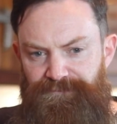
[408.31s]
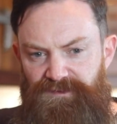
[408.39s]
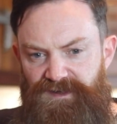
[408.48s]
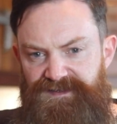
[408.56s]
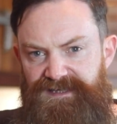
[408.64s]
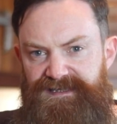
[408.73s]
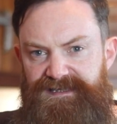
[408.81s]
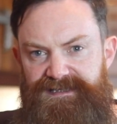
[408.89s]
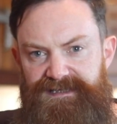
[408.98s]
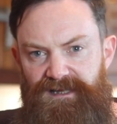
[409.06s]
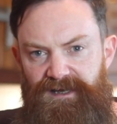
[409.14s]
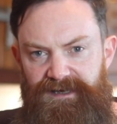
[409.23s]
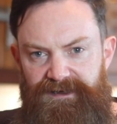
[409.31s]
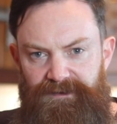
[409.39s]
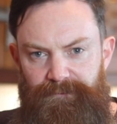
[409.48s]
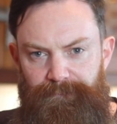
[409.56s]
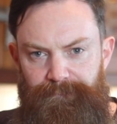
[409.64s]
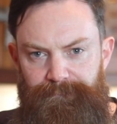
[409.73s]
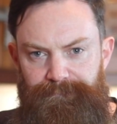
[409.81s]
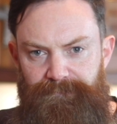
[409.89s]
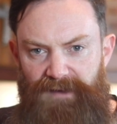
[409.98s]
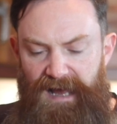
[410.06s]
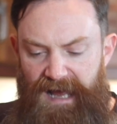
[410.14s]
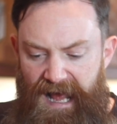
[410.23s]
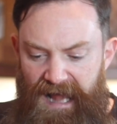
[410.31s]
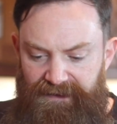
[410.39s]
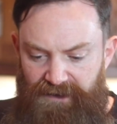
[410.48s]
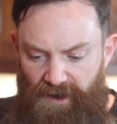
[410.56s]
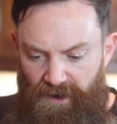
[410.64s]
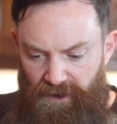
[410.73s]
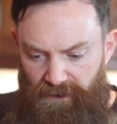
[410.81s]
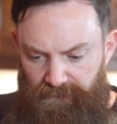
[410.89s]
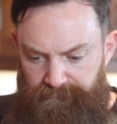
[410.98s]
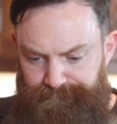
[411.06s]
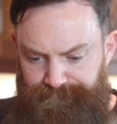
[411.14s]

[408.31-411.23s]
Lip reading: There's a slight alcohol